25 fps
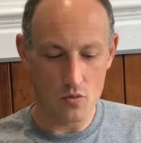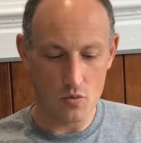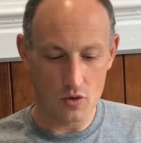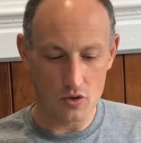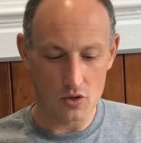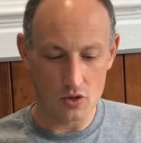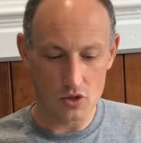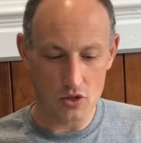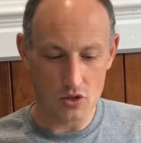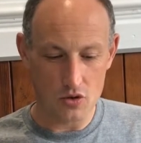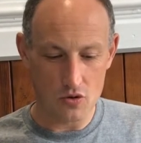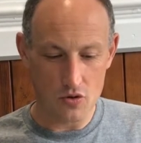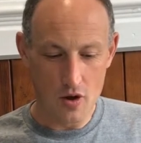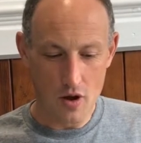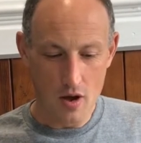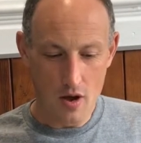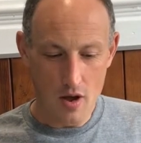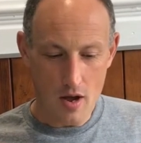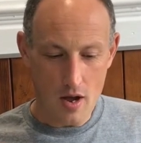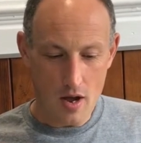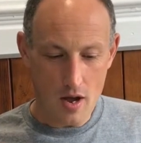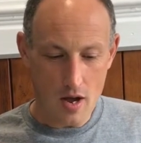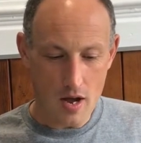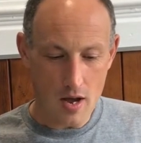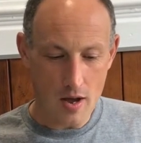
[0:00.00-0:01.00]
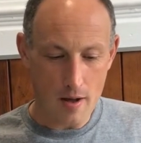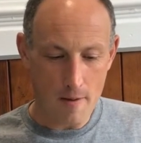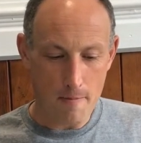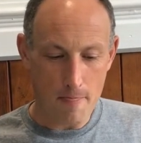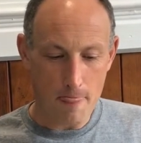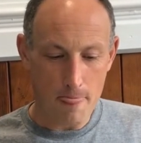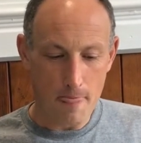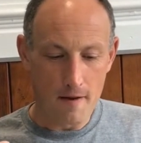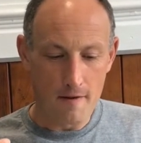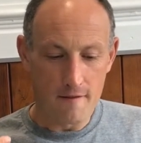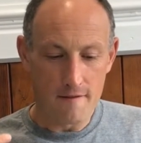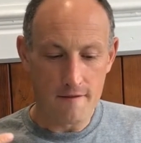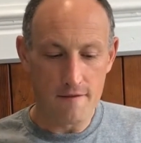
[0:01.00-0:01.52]
wants to um,
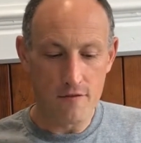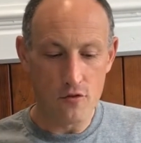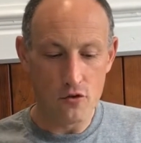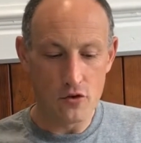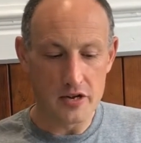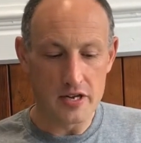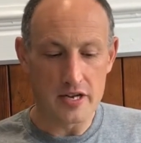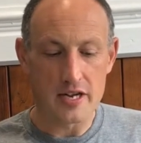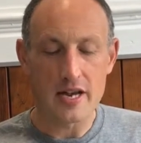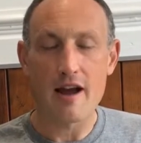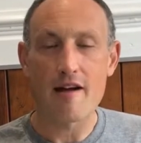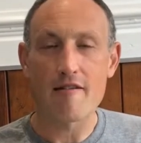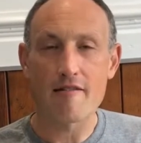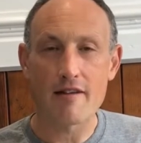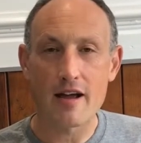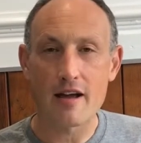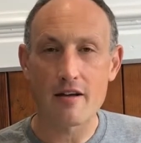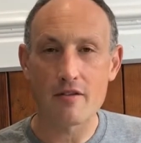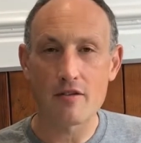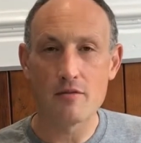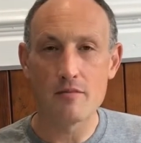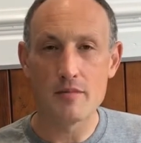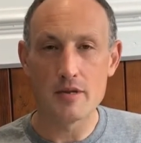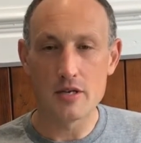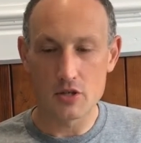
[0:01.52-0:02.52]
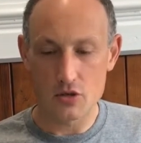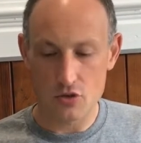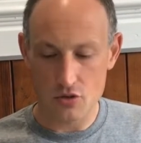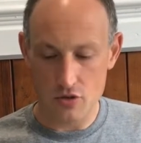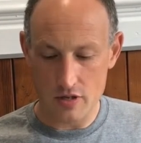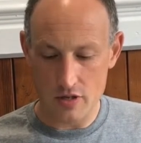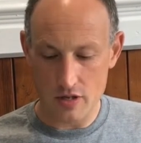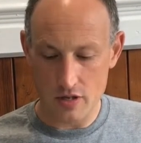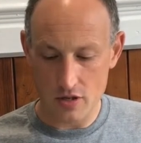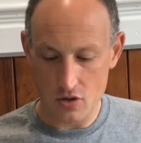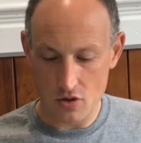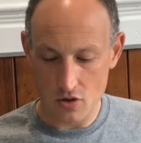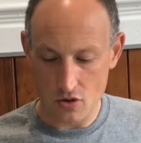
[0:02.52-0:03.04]
fully carry out the ministry
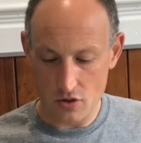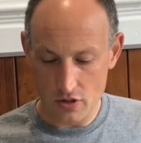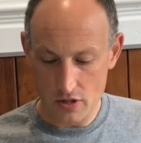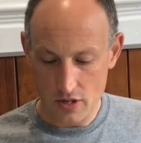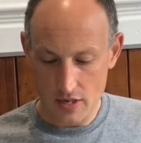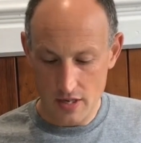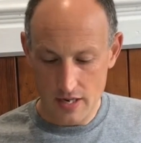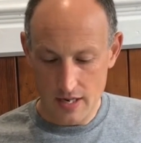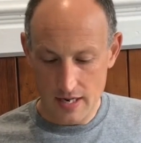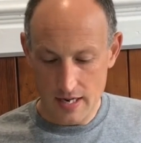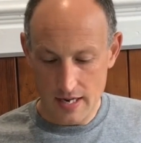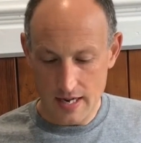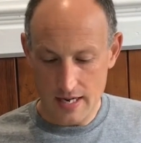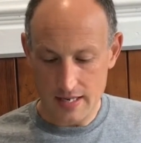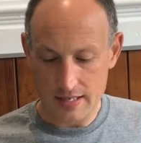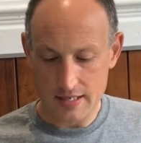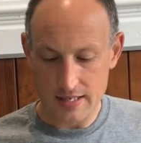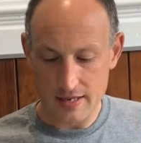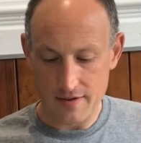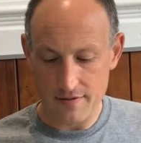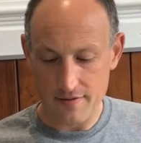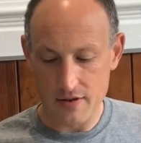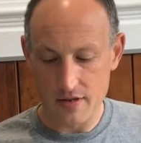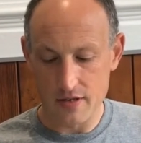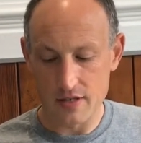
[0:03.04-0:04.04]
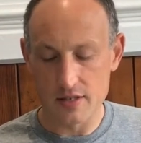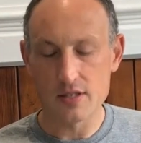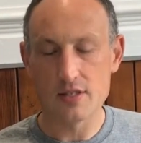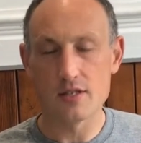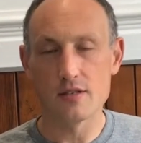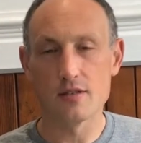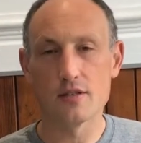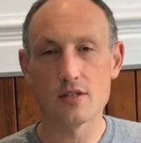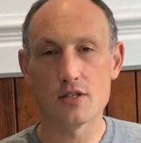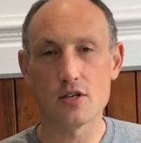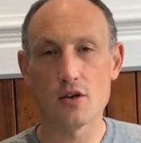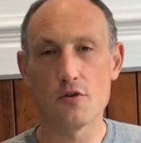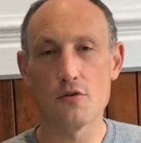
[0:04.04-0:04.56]
that God has given us.
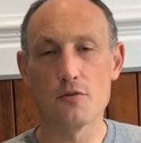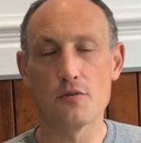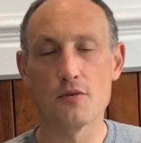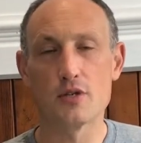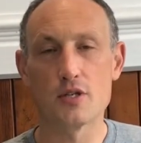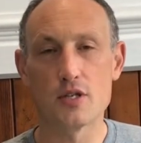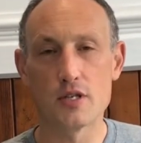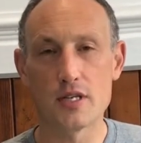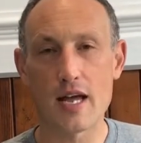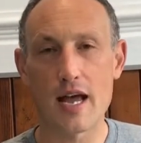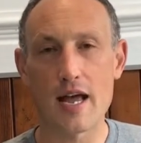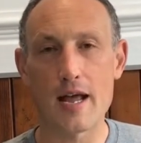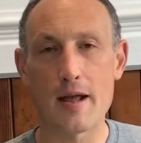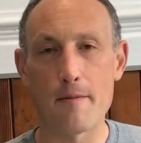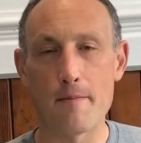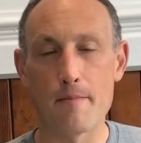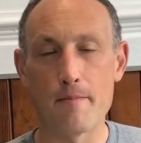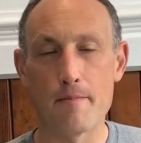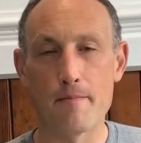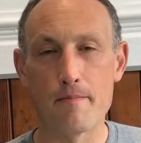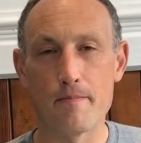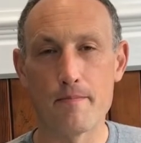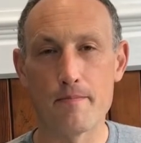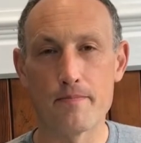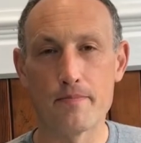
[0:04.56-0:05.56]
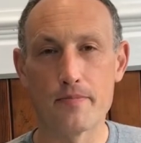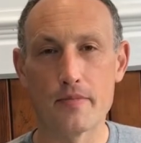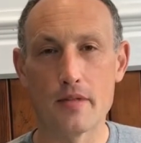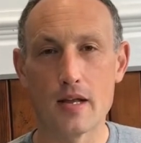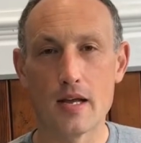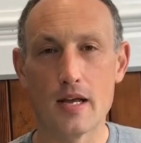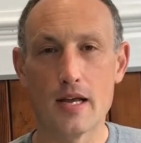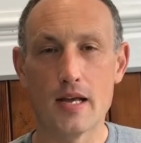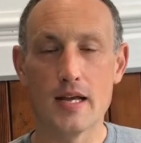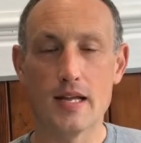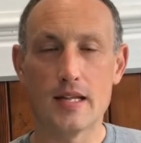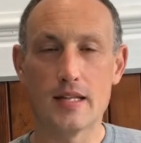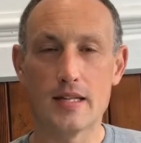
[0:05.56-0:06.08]
So today,
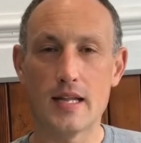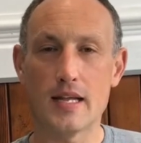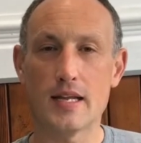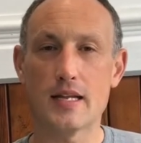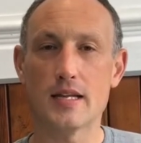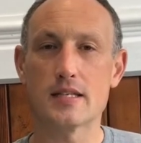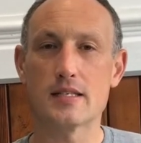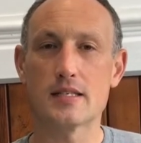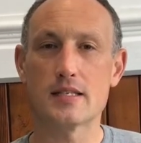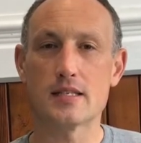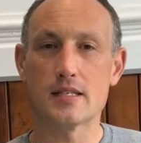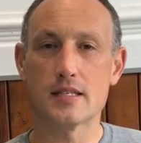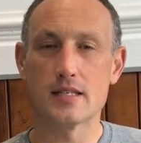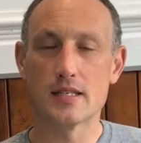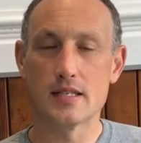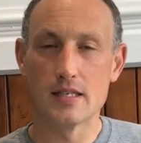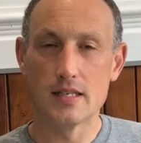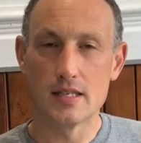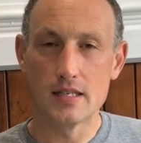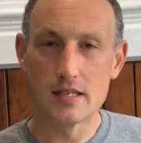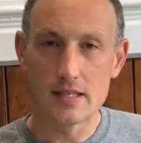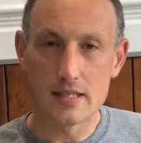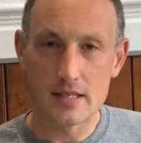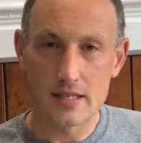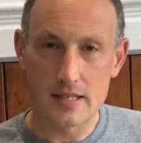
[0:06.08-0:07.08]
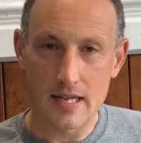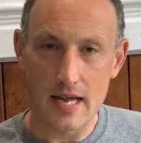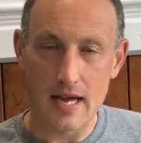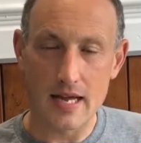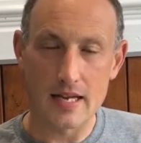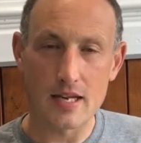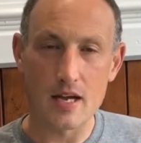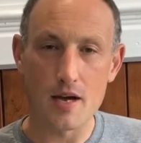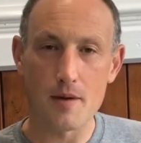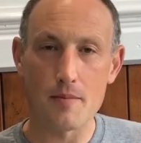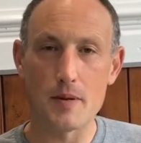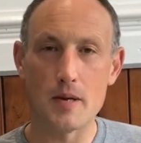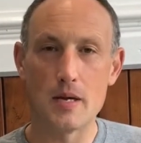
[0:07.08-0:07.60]
let us
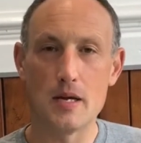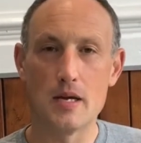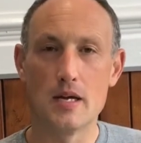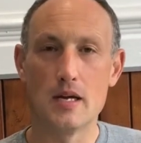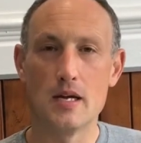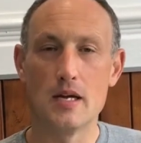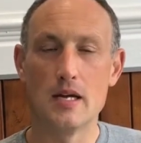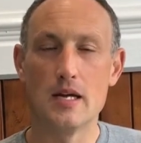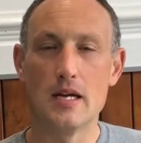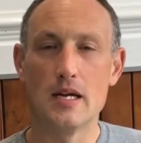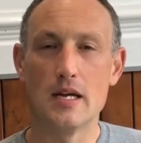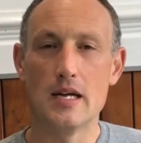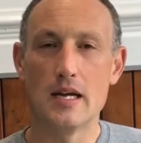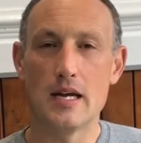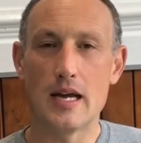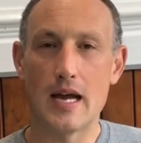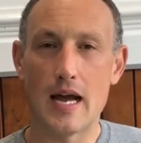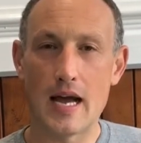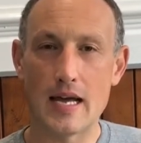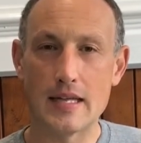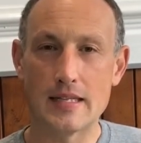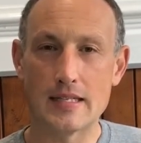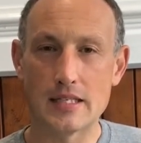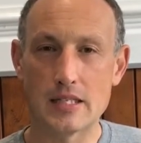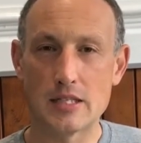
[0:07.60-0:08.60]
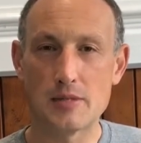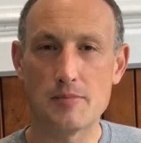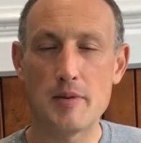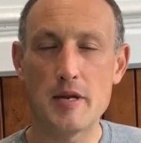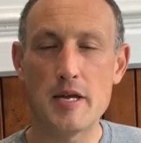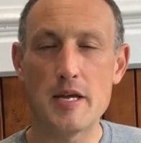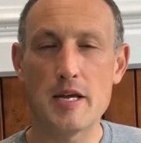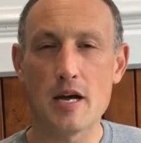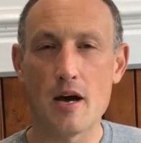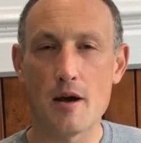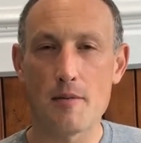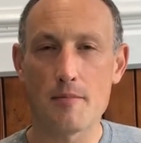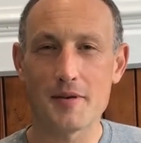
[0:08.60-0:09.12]
stand up and
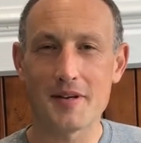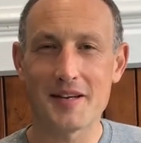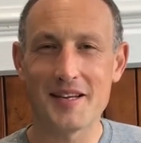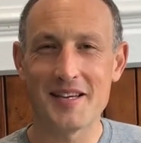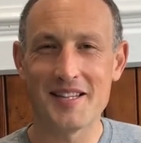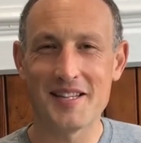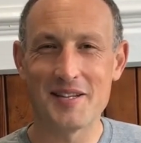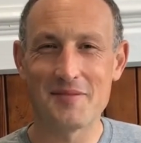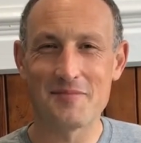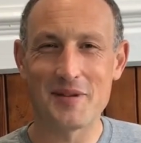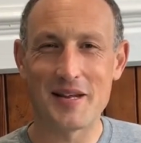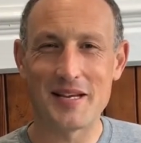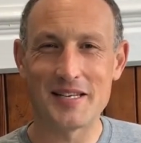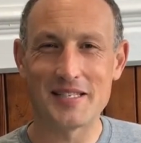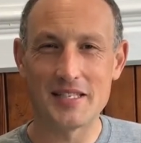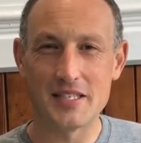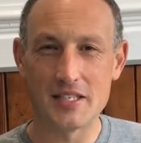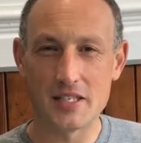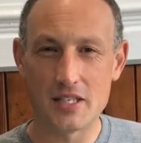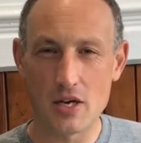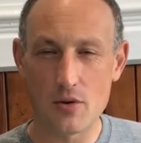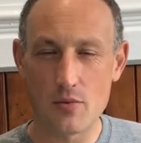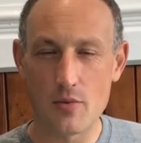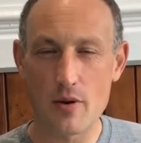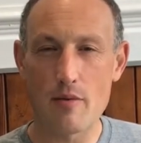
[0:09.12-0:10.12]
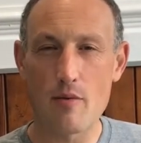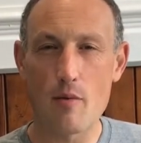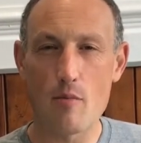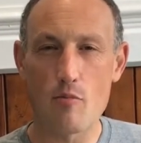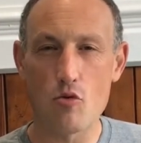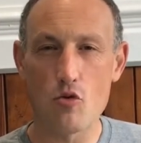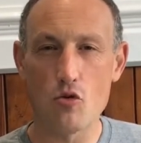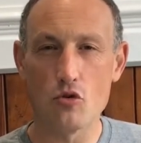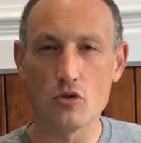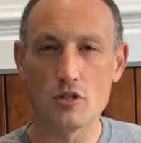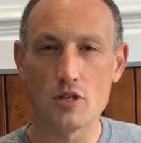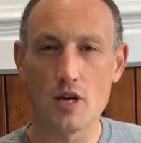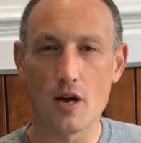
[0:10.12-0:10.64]
speak up in the places that we were
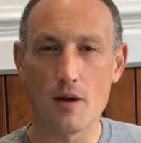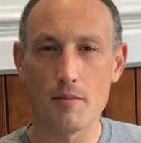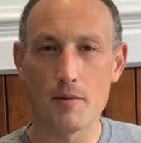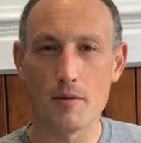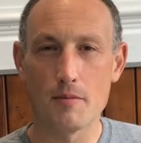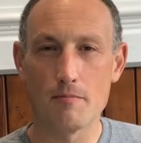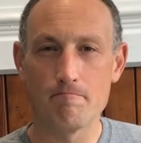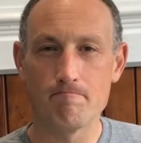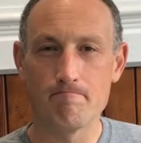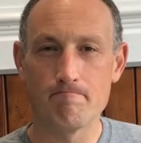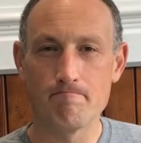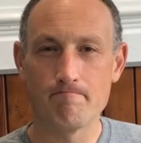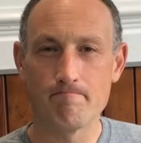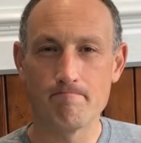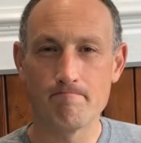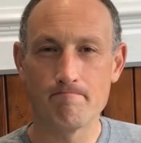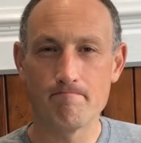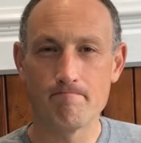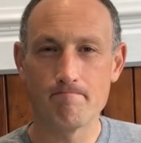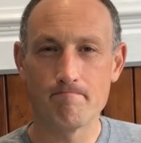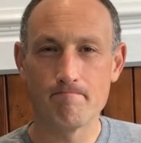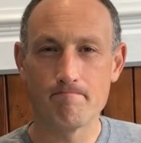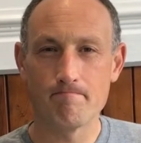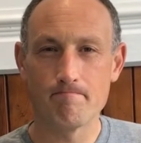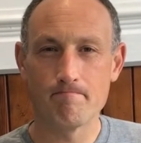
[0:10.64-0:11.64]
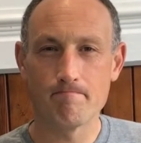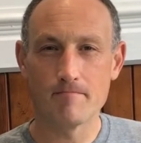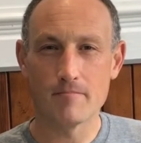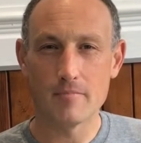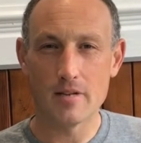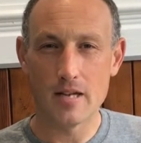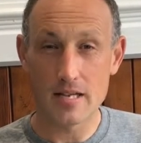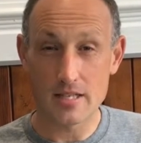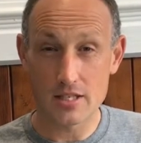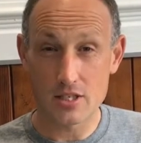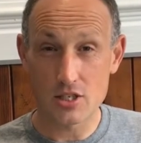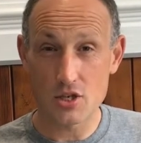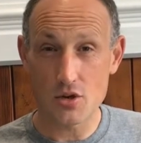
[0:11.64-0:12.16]
brought up.
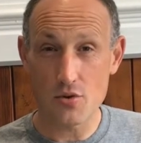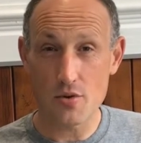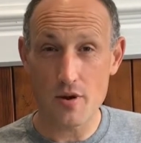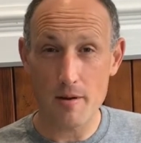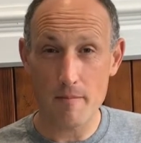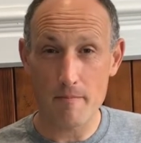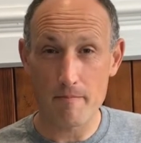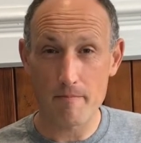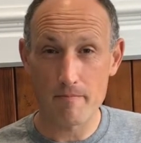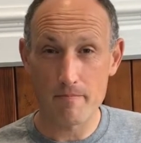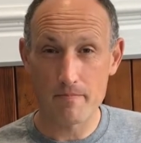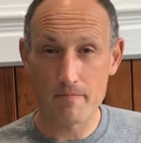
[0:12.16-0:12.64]
Let's do it.